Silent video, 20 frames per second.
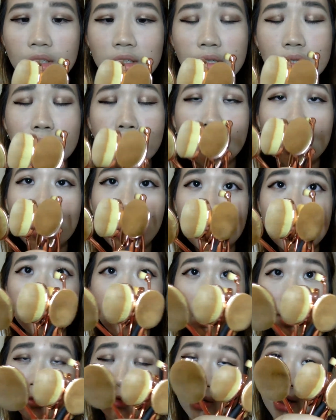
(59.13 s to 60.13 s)
So yeah,
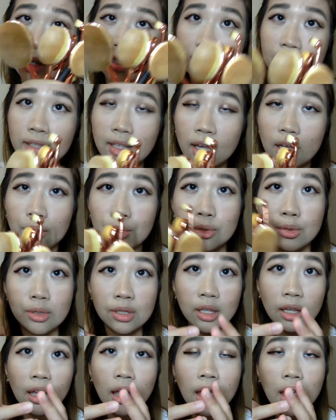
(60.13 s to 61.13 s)
so I've tried this out
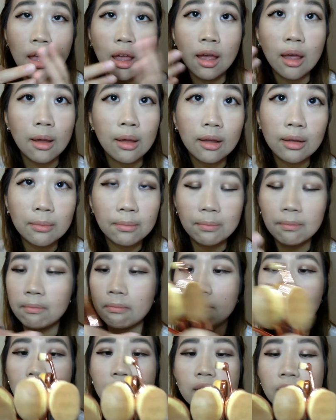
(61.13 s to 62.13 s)
using
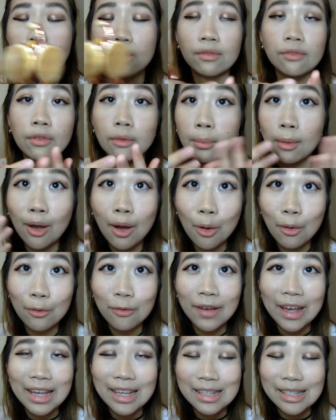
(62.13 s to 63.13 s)
this one for my whole
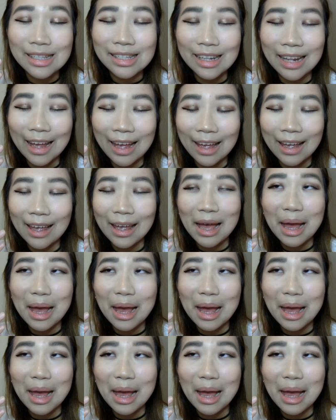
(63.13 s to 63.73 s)
face today.